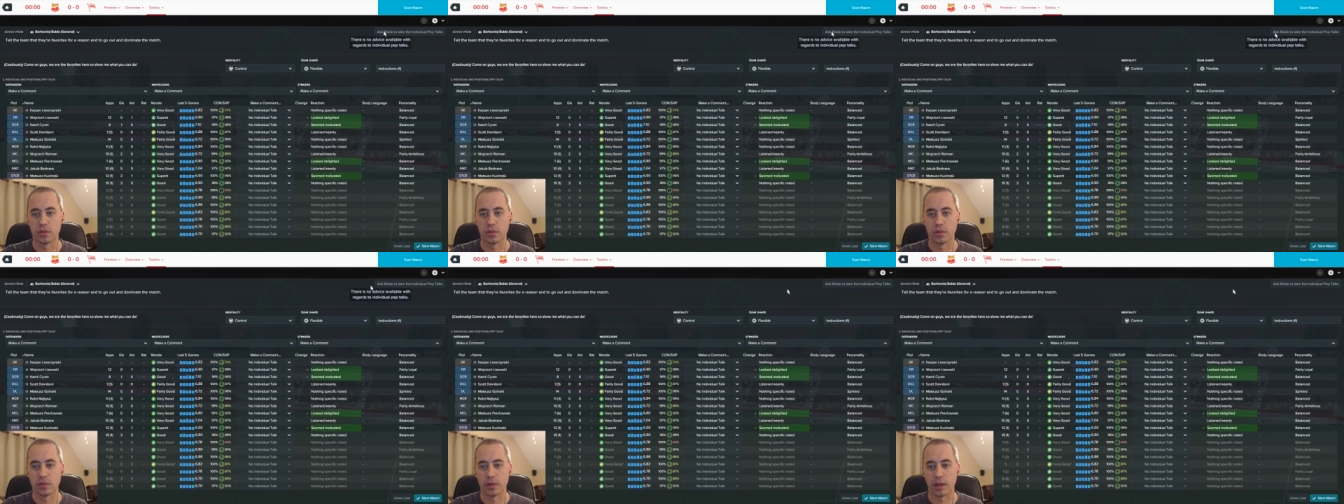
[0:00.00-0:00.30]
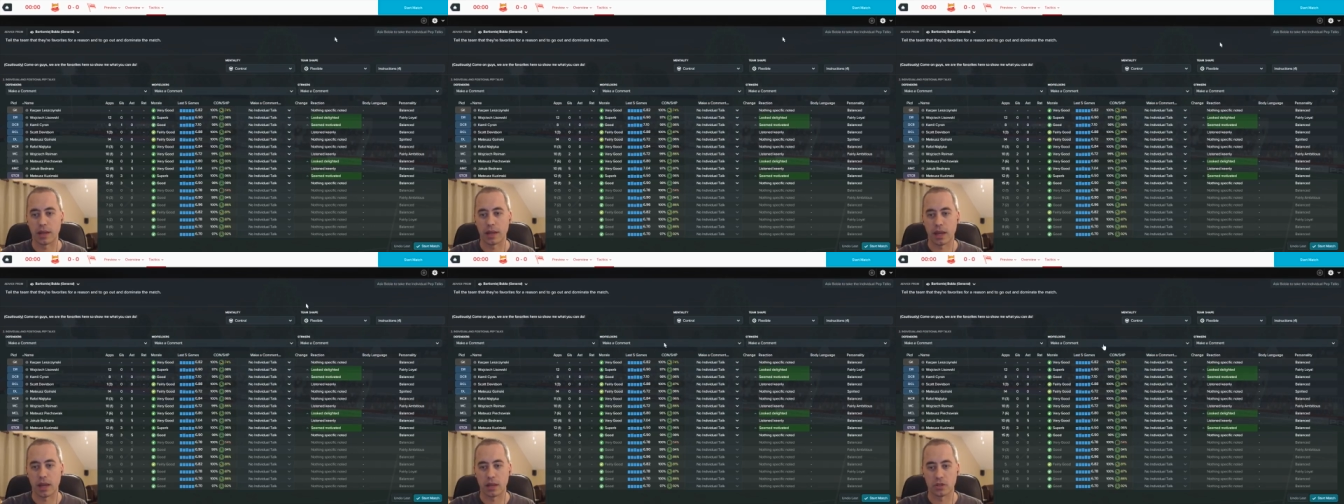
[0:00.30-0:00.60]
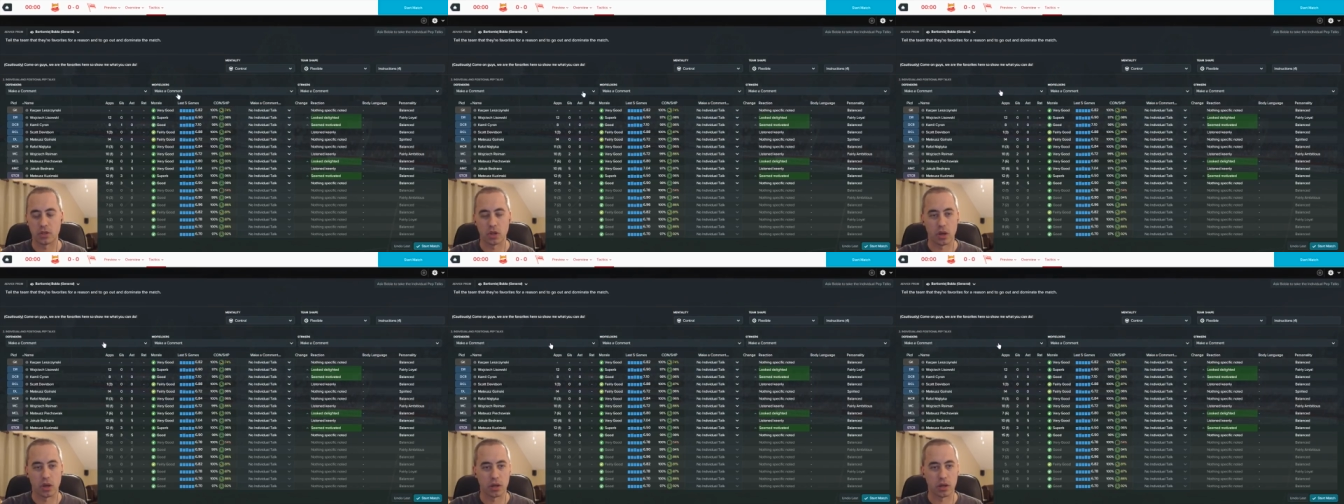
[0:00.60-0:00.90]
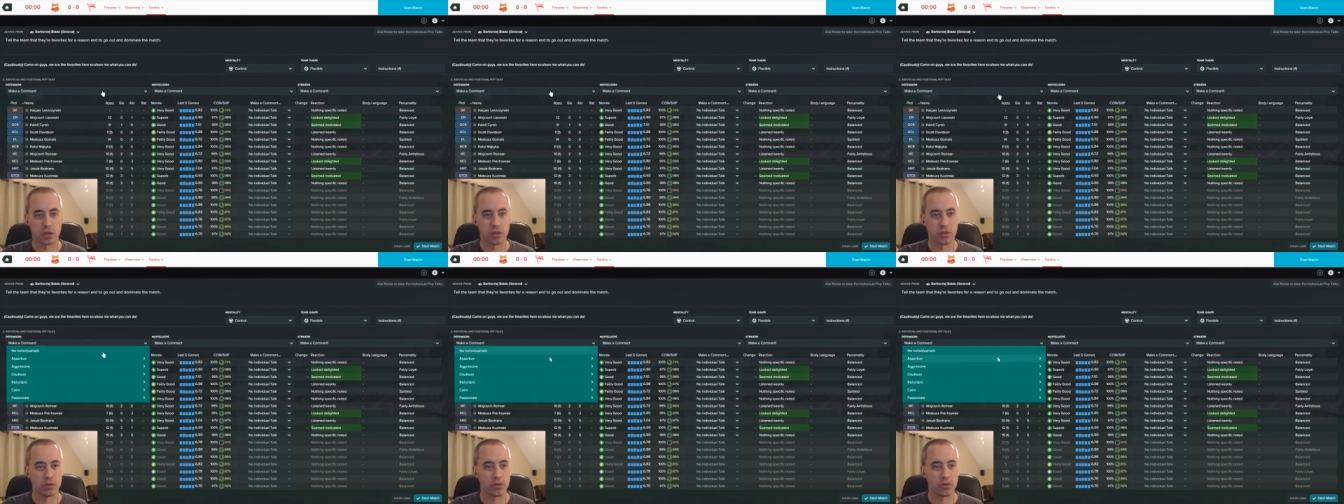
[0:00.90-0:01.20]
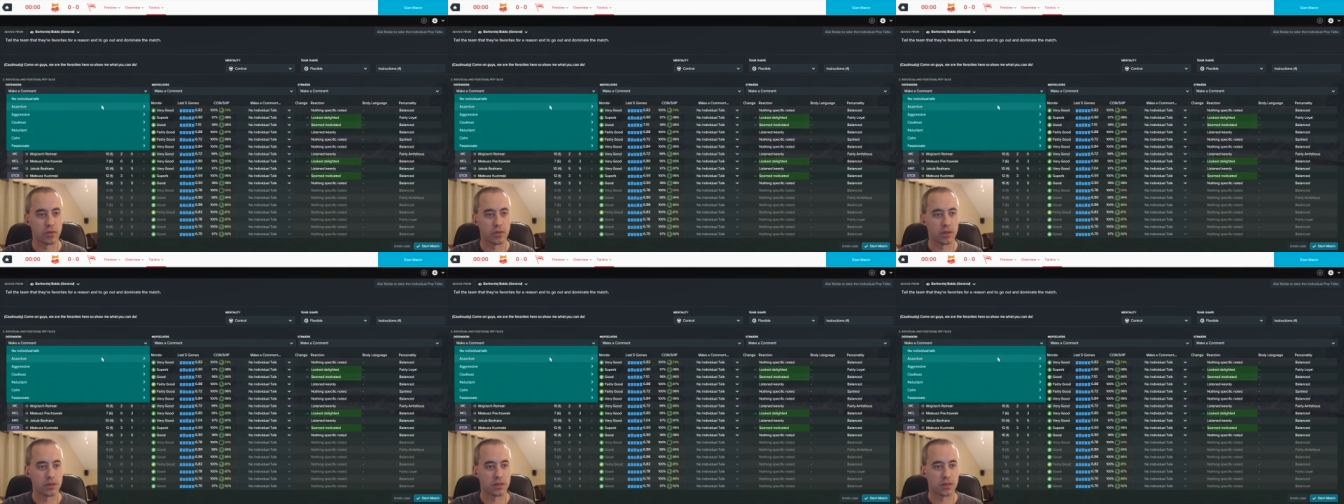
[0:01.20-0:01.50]
I can't talk and do
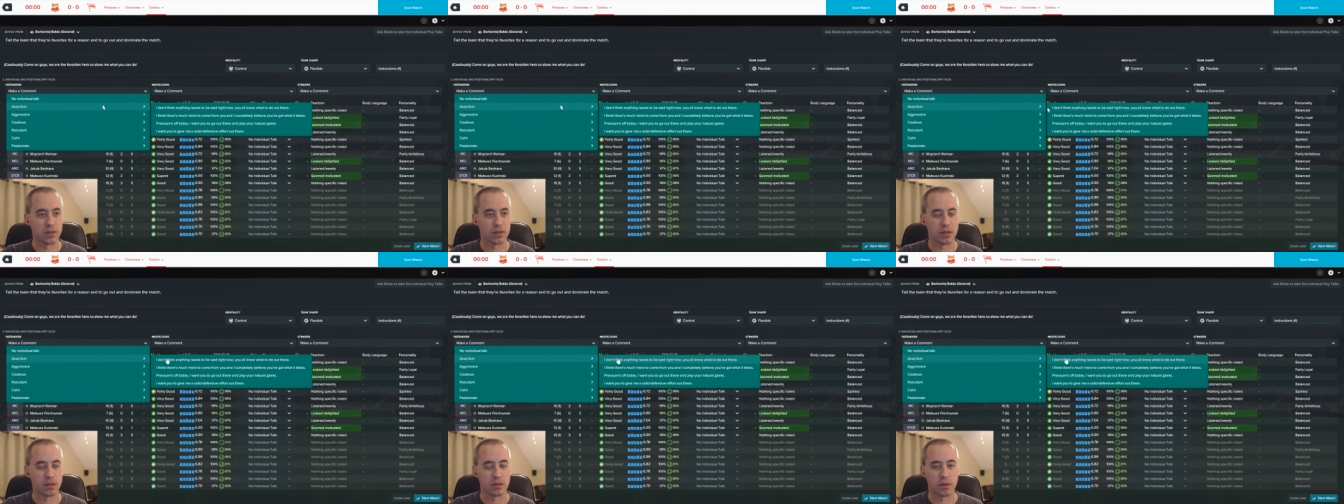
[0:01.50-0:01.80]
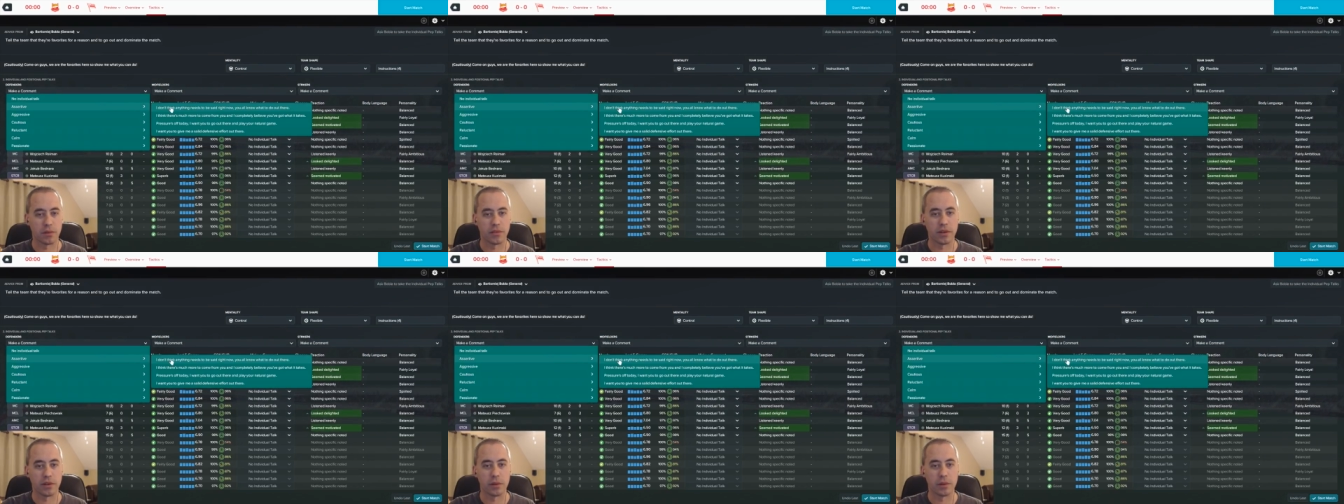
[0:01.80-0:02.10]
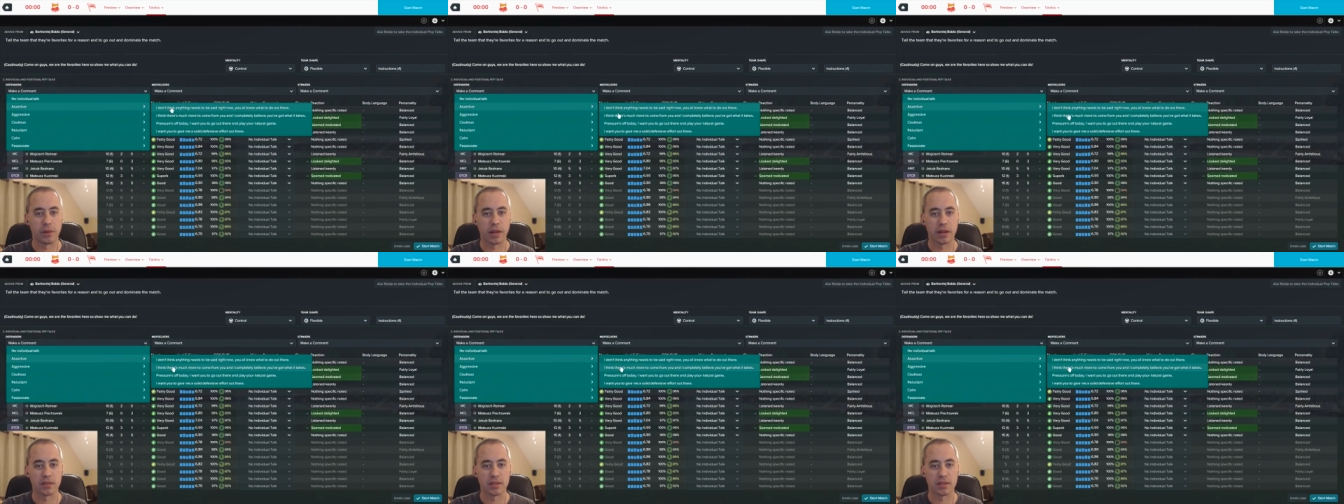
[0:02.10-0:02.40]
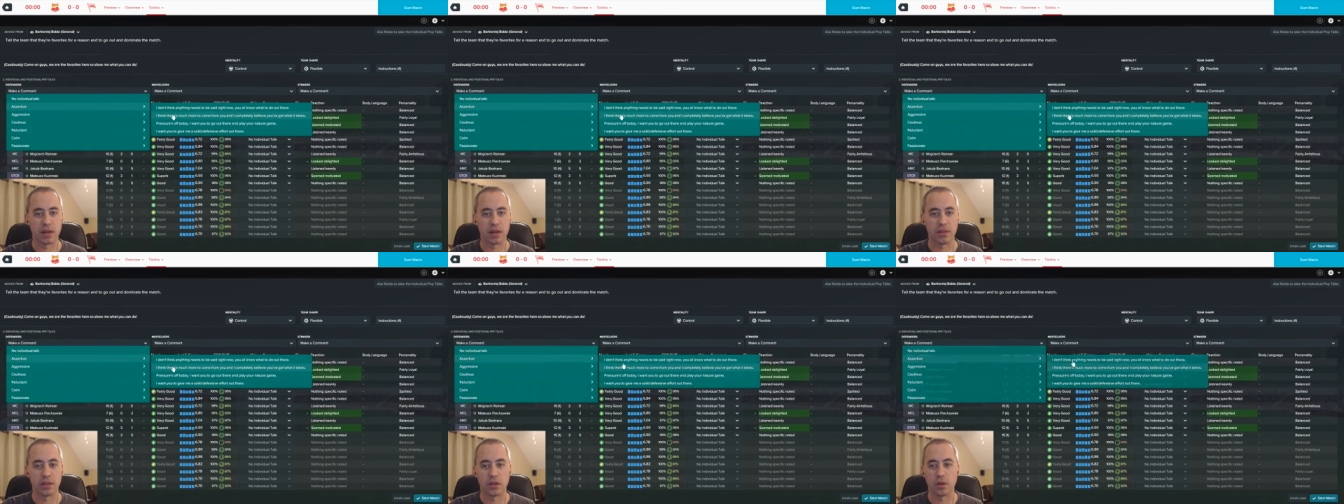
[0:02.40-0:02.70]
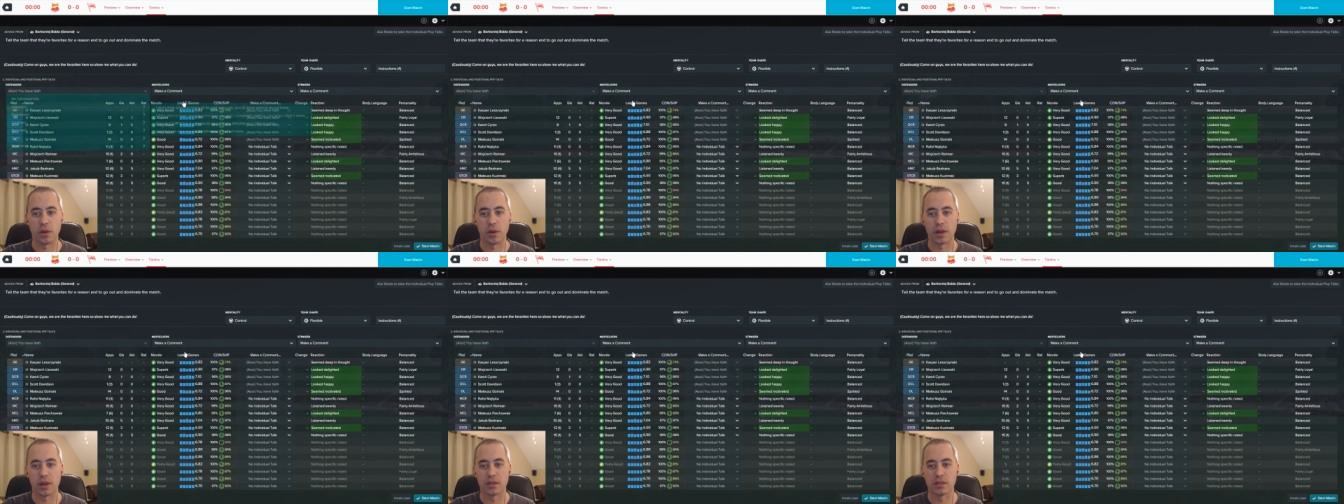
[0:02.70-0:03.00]
two things at the same time. If anybody outside the
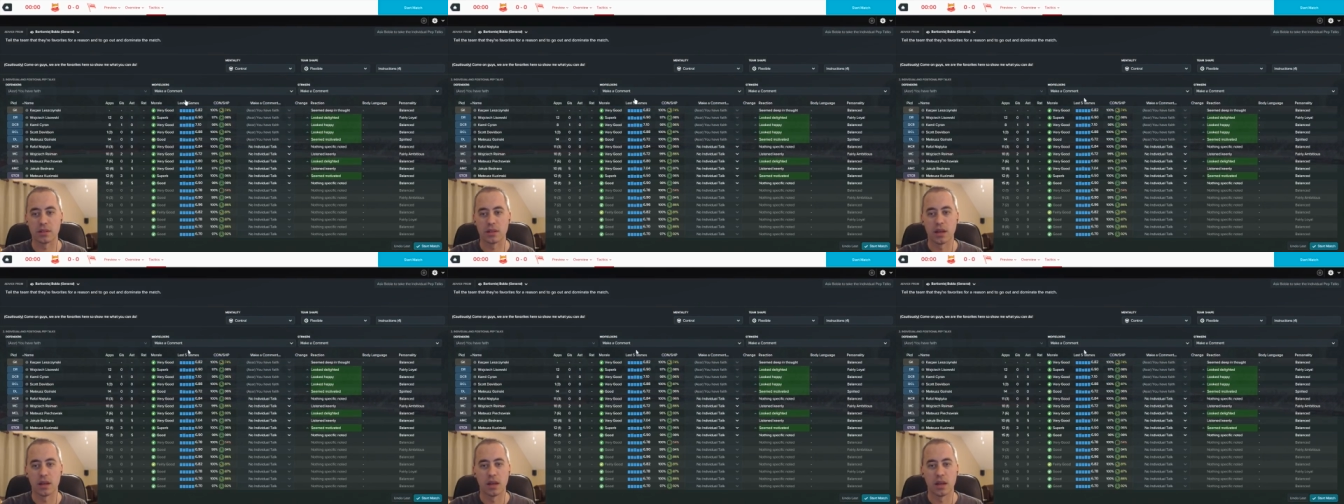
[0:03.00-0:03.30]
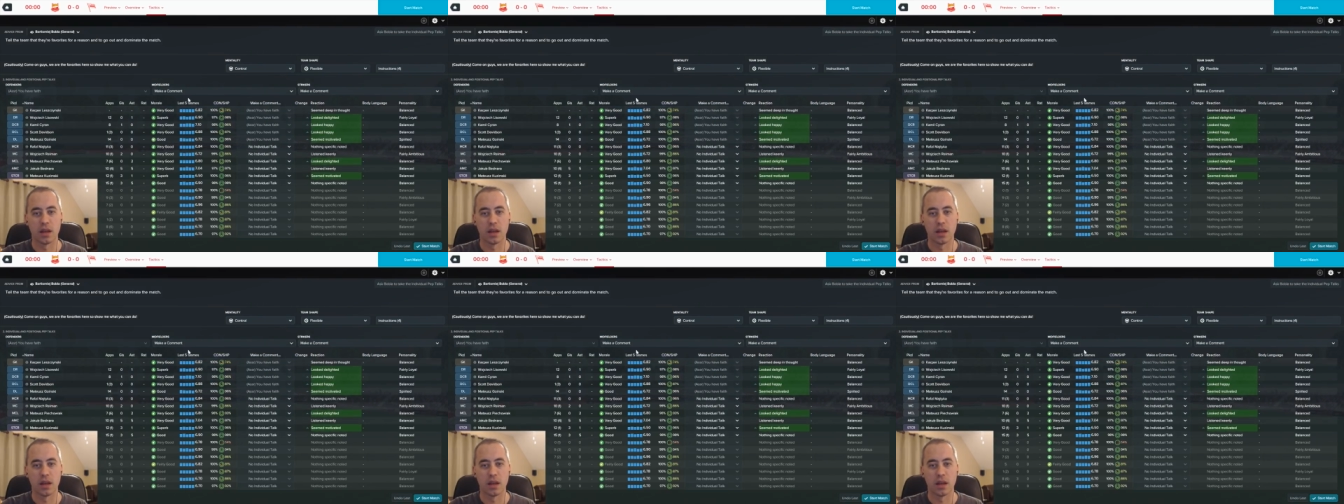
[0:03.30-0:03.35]
U S